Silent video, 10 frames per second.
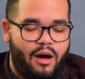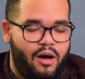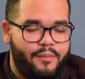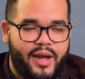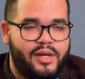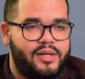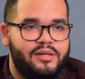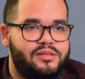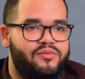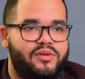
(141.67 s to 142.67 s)
All my
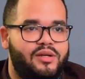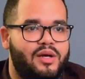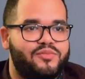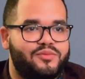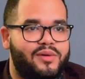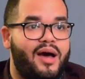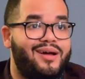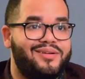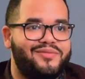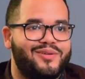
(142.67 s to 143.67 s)
creativity comes from
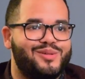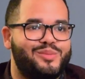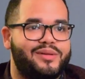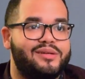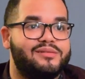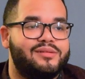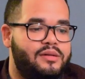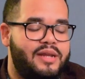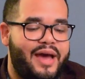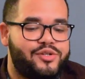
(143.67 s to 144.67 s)
God in the first place.
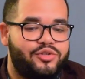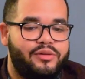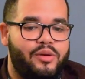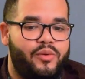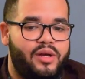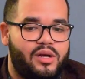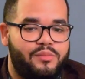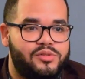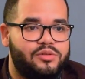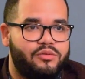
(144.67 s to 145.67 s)
Naturally, when it
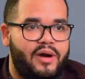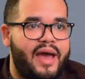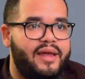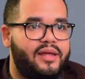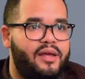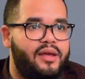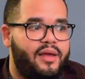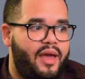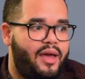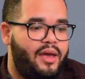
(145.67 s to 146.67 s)
comes to
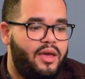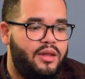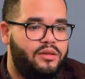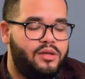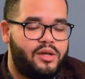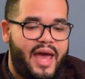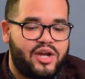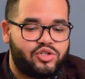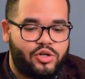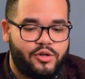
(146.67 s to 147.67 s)
writing and the
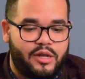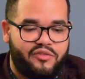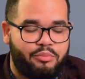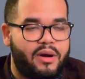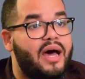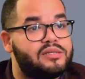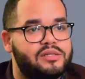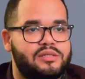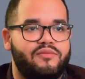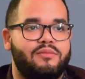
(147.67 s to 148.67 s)
actual creative
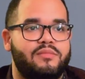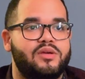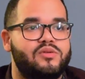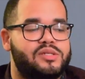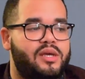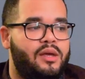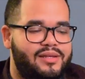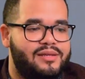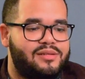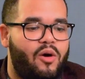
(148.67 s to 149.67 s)
process of the music,
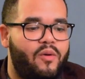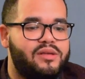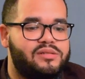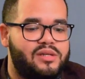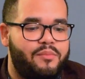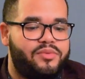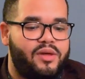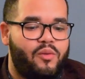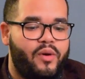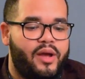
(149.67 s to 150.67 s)
it's always
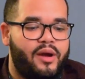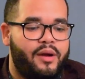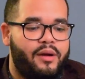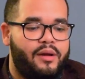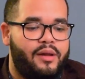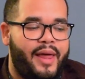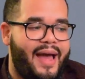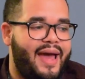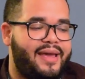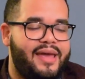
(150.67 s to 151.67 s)
something where, like,
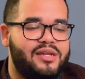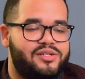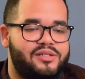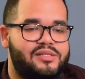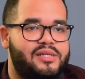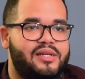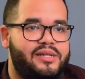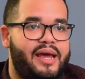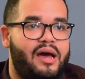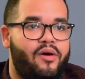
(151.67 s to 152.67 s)
I can't just sit
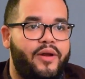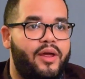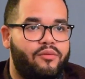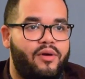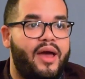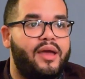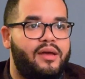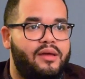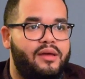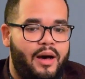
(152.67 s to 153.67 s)
down and write.
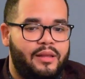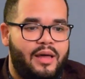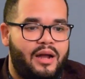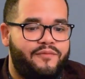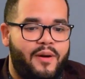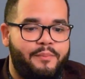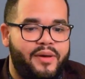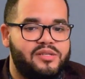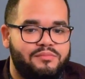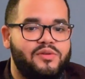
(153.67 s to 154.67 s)
A lot of our
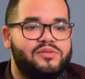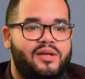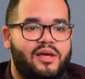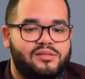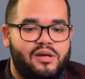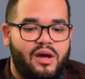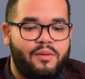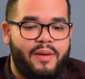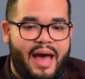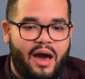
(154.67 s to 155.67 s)
best music has
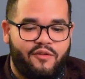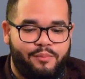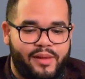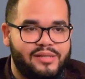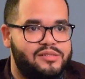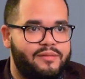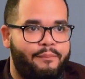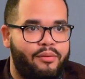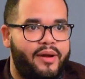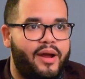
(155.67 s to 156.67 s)
come out of places
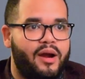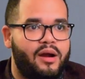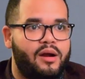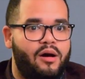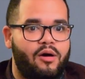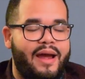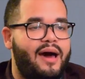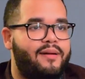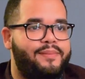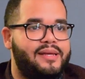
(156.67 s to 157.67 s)
of prayer or
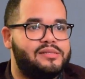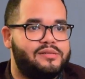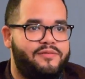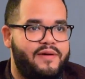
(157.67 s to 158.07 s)
out of places of